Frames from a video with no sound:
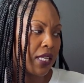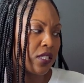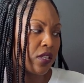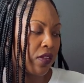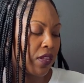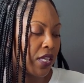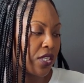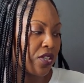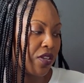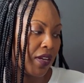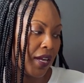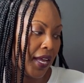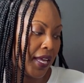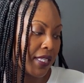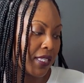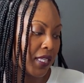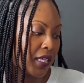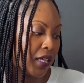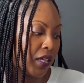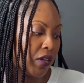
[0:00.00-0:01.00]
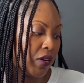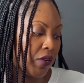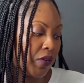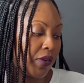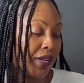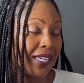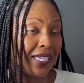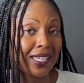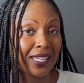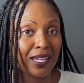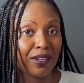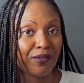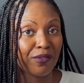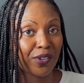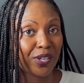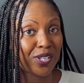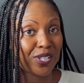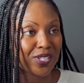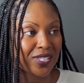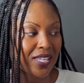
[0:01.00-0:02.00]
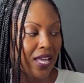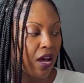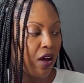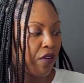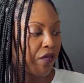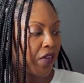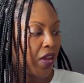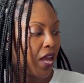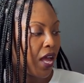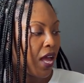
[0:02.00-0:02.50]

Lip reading: so that you guys can go and get it for yourself.